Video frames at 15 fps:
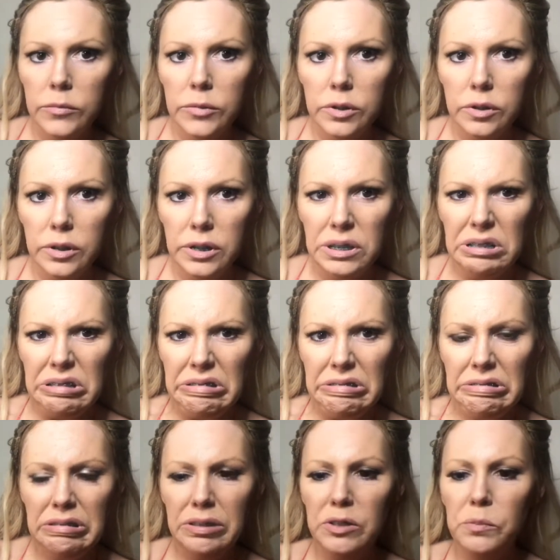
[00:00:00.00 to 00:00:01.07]
So
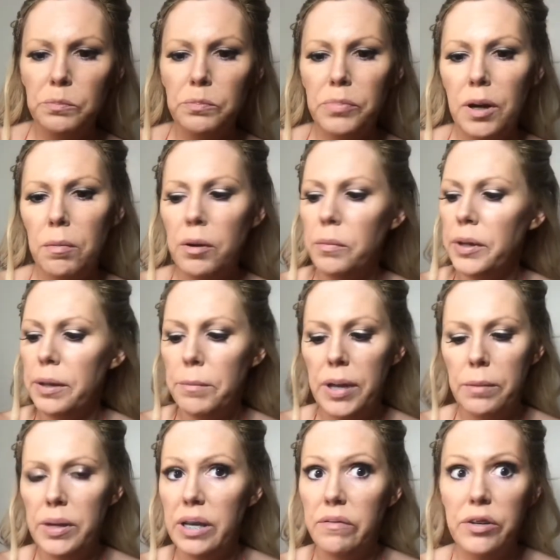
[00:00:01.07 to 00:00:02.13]
it's probably
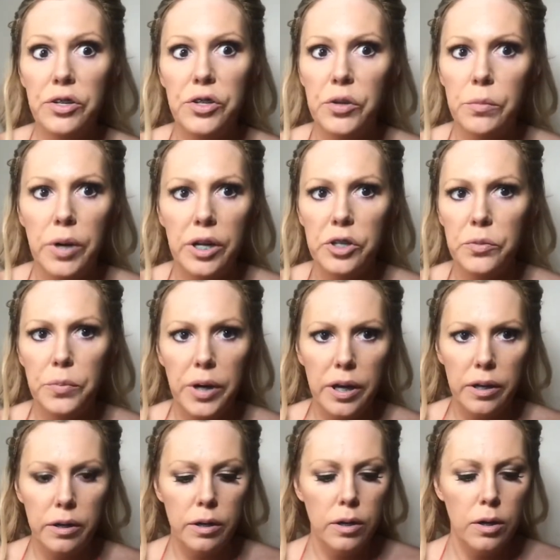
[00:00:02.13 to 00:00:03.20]
maybe even too much,
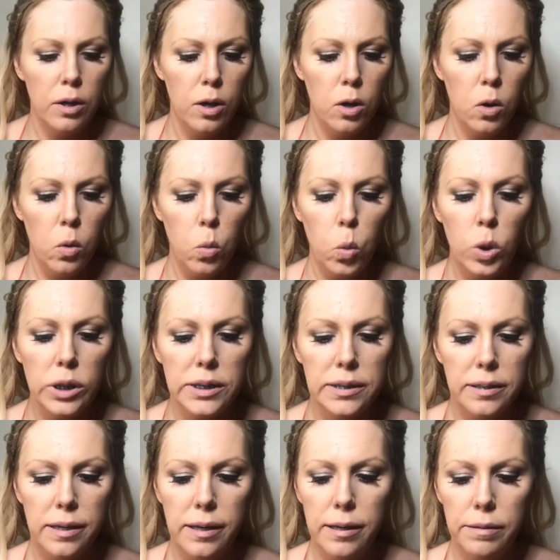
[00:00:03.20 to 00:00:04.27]
but we'll
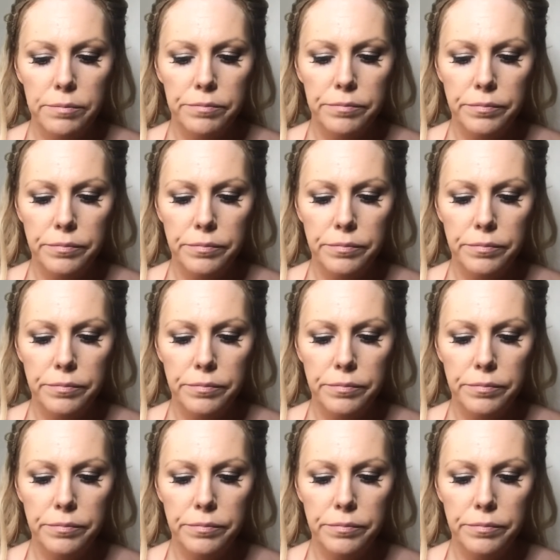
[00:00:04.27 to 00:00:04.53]
see.